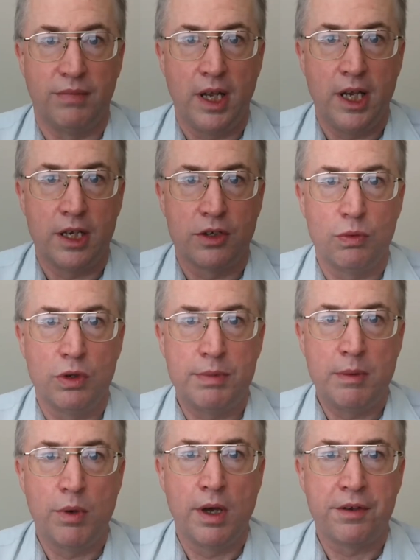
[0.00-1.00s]
It would be
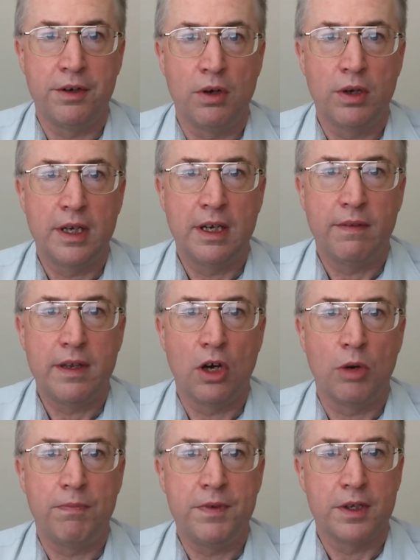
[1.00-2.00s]
worth knocking the
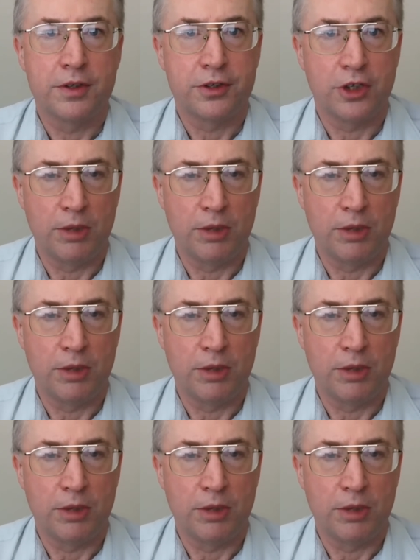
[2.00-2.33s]
obvious